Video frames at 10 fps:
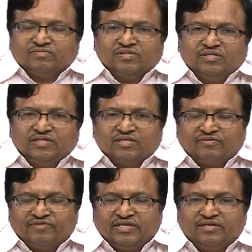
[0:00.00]
these
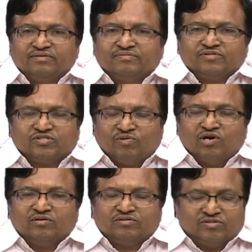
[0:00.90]
are very
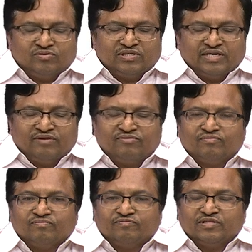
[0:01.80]
small, so they are
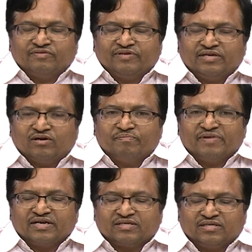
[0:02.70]
very
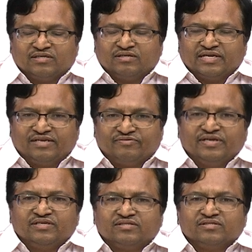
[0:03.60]
compact and
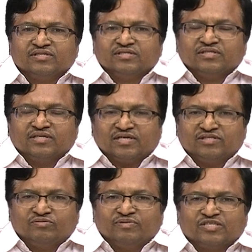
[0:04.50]
lightweight, they
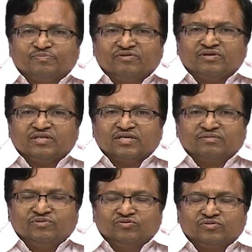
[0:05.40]
consume less power, they
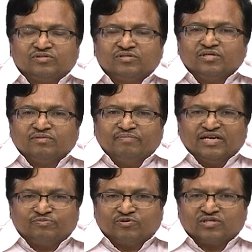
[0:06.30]
can be used,
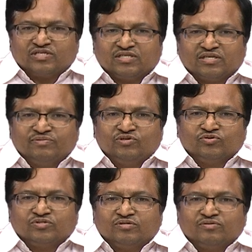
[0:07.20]
batch production can be
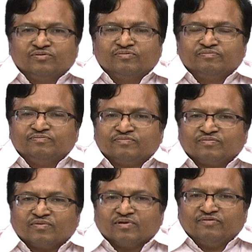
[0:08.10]
used to
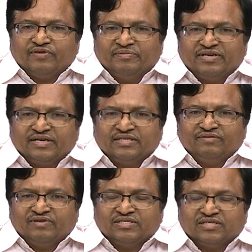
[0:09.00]
fabricate
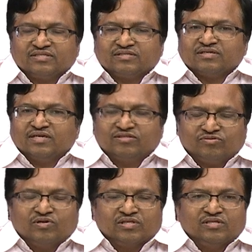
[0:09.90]
devices and
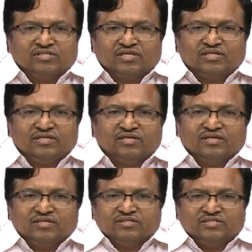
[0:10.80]
so on. These are the
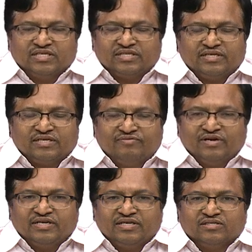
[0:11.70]
generic
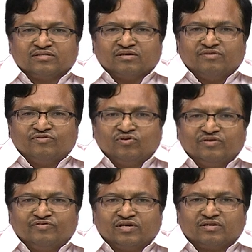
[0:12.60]
advantages of
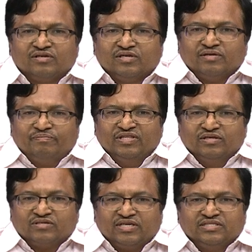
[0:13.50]
going for
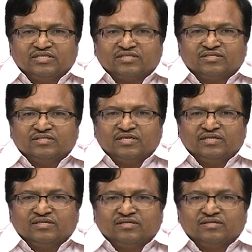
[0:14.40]
miniaturization
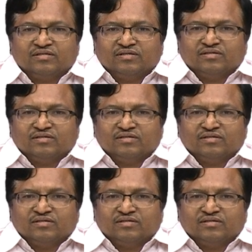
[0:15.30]
and